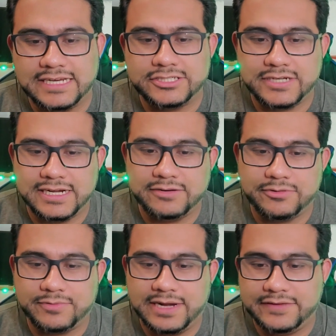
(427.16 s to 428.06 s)
kind of training
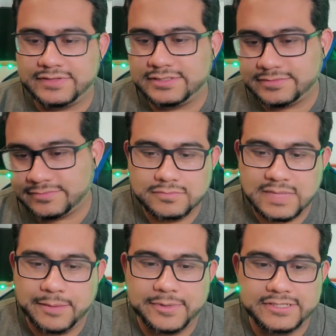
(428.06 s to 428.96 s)
with Raven,
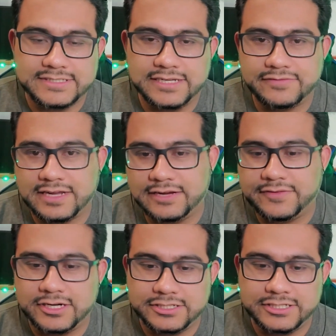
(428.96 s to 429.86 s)
keeping herself kind
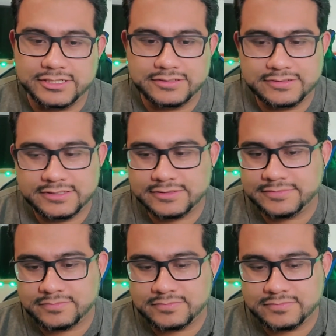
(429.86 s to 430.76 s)
of on her toes. Stop!